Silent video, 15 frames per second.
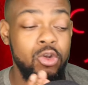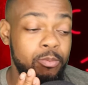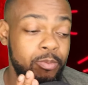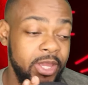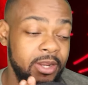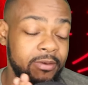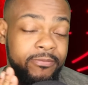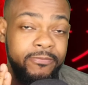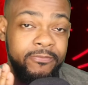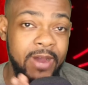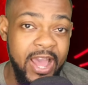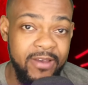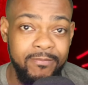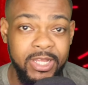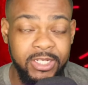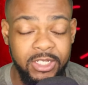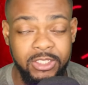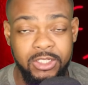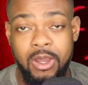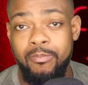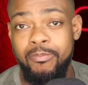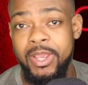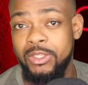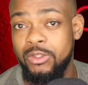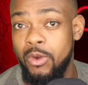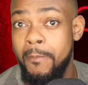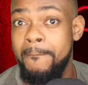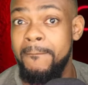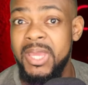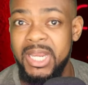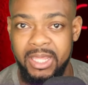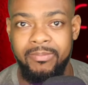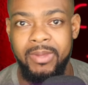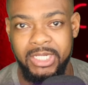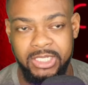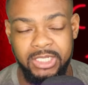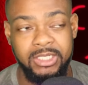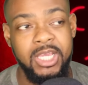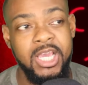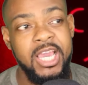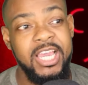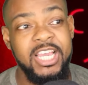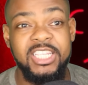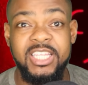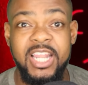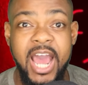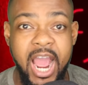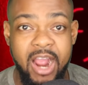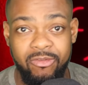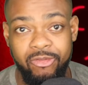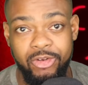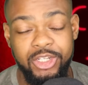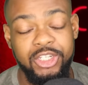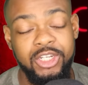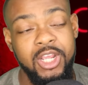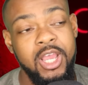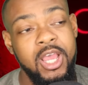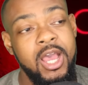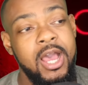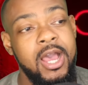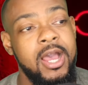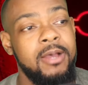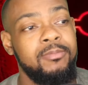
He could have played 5 matches compared to 1 million matches. It's the average.